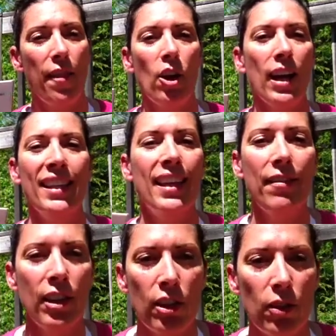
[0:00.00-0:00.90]
they're not
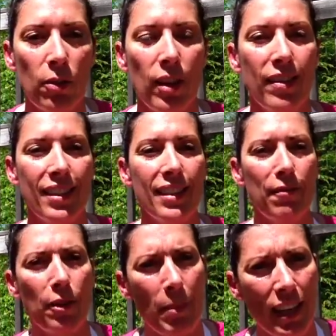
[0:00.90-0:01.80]
giving you this
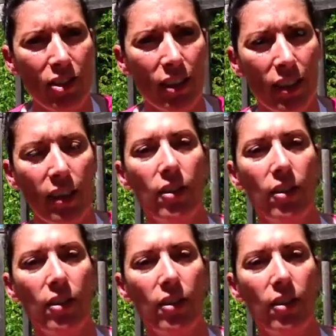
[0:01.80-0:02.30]
information.